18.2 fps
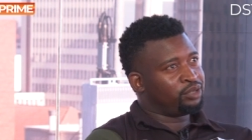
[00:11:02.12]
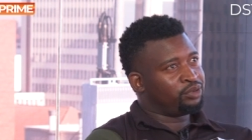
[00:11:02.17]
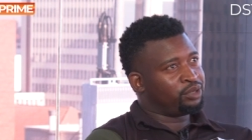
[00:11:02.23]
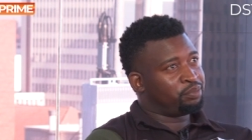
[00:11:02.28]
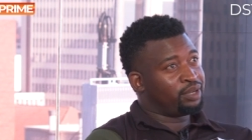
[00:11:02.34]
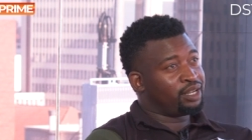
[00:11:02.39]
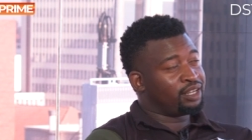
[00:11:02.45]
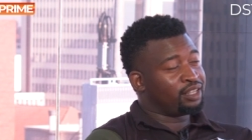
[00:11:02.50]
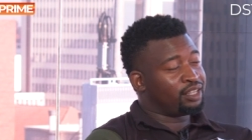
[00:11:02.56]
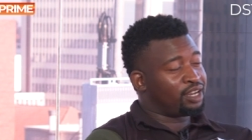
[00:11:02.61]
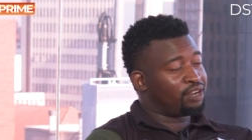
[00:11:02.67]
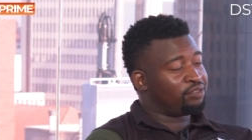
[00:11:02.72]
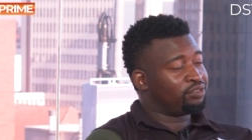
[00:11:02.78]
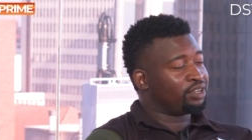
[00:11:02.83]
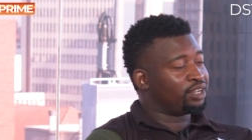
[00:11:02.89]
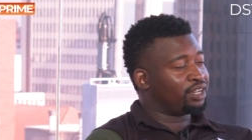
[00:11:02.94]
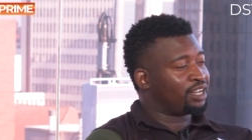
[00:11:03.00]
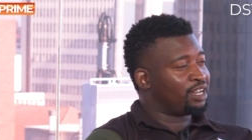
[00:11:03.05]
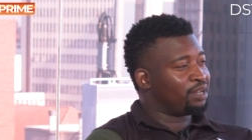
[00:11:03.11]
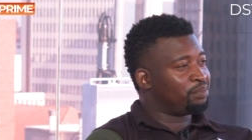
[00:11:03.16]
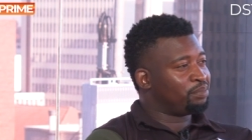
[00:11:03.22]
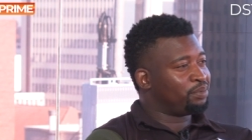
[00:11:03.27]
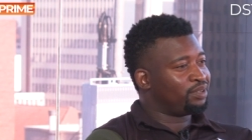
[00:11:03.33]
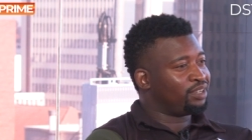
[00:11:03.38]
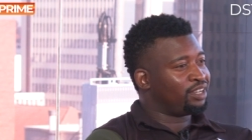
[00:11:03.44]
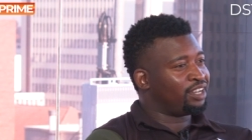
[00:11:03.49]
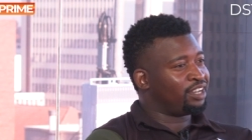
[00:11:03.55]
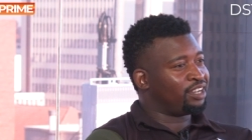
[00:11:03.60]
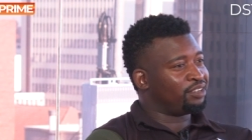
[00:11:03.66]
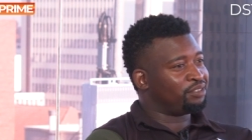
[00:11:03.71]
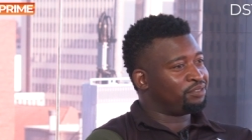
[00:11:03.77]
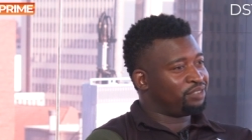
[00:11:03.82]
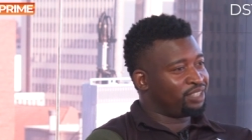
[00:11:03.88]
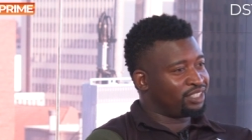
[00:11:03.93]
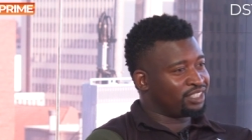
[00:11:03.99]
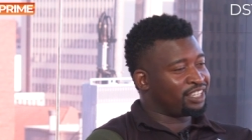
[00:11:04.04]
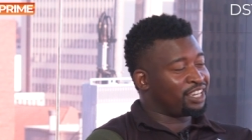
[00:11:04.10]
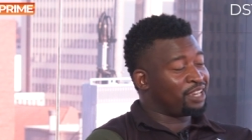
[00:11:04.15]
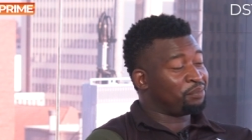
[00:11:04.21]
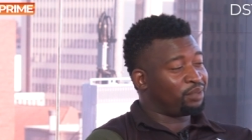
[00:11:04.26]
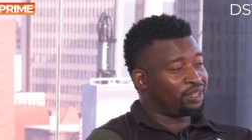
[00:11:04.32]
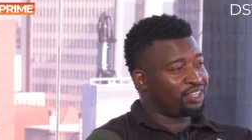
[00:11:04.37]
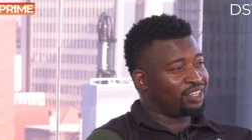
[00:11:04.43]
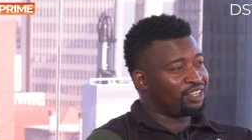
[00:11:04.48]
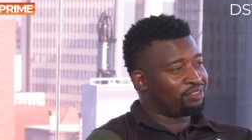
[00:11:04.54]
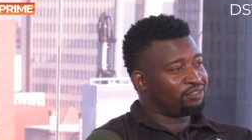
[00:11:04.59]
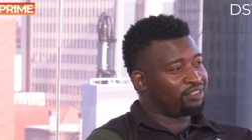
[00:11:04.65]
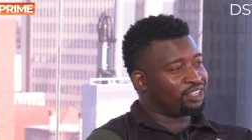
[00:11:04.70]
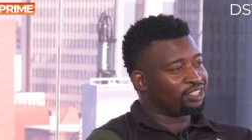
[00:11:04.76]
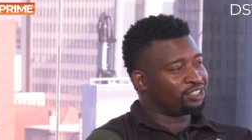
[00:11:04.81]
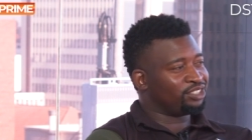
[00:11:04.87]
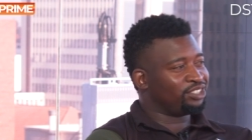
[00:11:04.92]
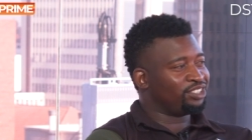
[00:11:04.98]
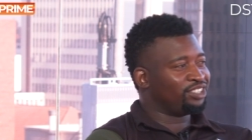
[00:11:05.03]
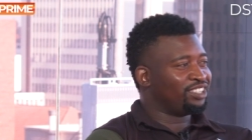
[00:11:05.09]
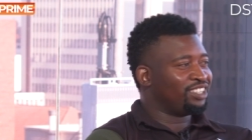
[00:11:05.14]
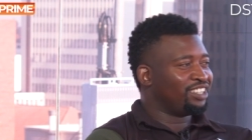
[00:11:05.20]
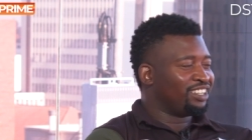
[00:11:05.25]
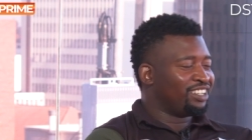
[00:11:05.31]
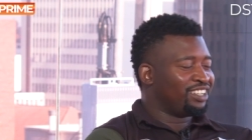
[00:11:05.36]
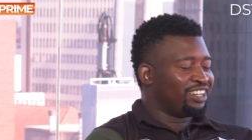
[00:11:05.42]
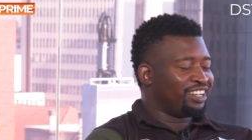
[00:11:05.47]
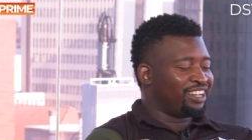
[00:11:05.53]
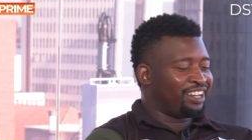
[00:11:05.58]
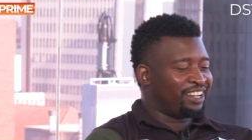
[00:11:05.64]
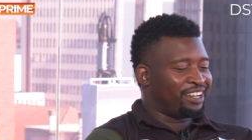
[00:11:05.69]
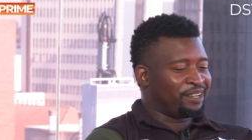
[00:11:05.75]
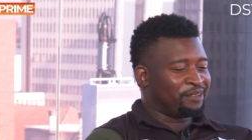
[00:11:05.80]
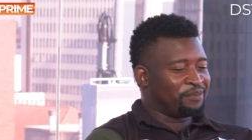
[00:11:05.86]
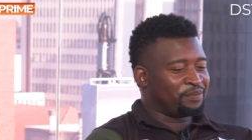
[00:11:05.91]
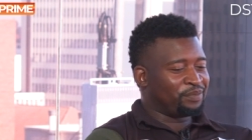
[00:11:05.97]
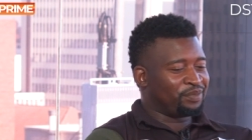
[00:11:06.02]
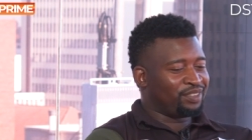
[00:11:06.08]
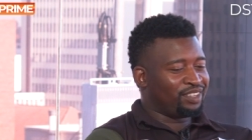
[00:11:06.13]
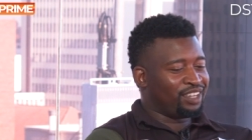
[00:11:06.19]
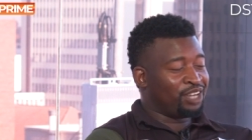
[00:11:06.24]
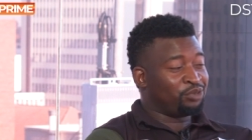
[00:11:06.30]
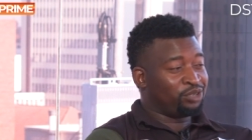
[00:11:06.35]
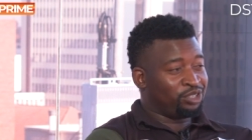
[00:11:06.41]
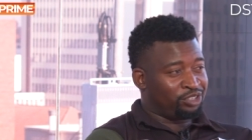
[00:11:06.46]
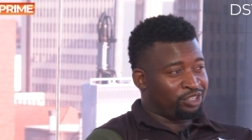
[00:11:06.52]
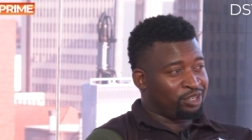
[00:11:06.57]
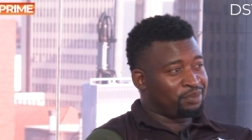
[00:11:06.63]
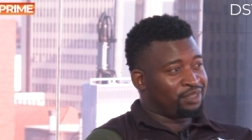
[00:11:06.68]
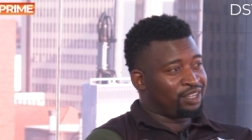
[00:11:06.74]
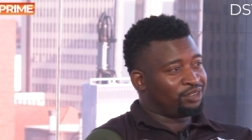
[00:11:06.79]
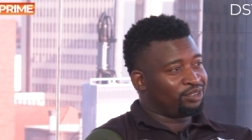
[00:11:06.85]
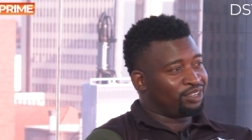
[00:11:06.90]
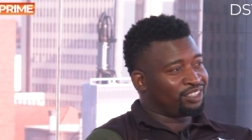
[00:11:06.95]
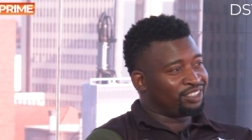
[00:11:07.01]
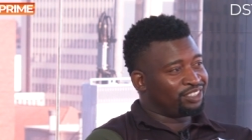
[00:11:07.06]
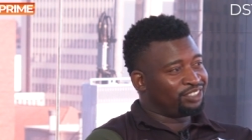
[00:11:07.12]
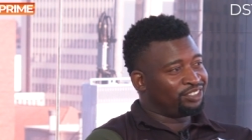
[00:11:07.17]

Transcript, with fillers: we played at the Africa Cup, uh, first game Burkina Faso, um, and we dropped that one.